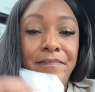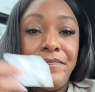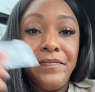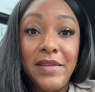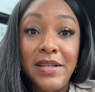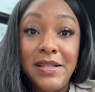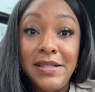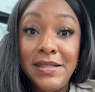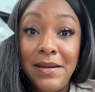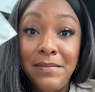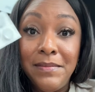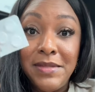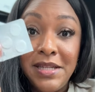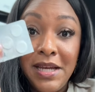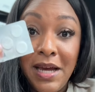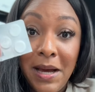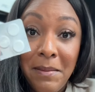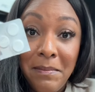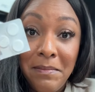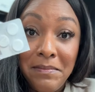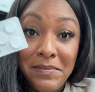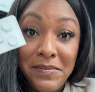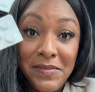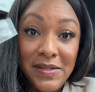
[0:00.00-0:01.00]
Some
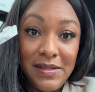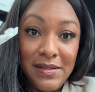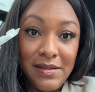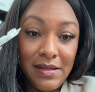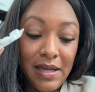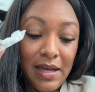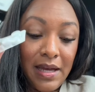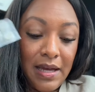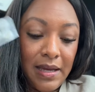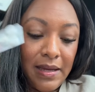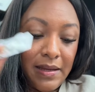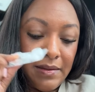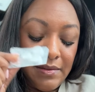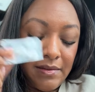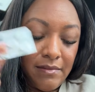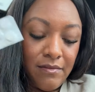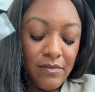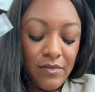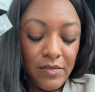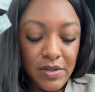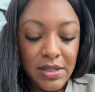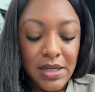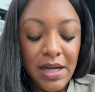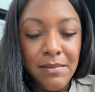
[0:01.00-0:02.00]
Tums.
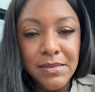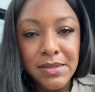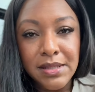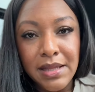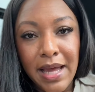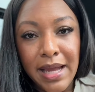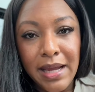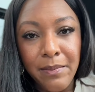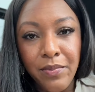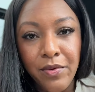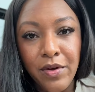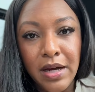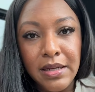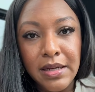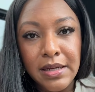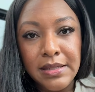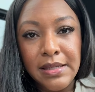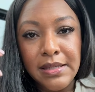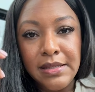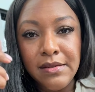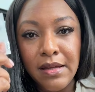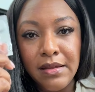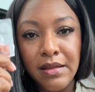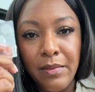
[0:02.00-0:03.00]
Tums like
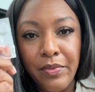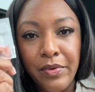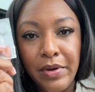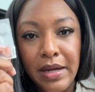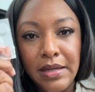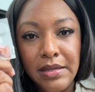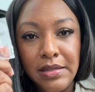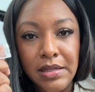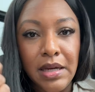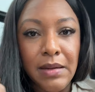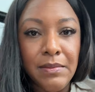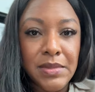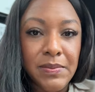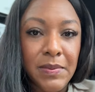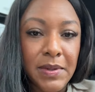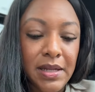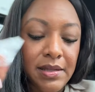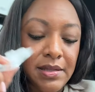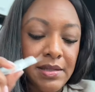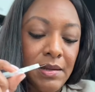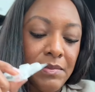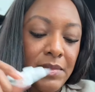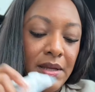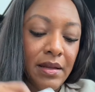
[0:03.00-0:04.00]
products. It's not the brand Tums, but
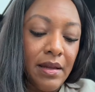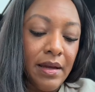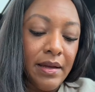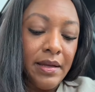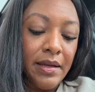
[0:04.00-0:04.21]
it's something like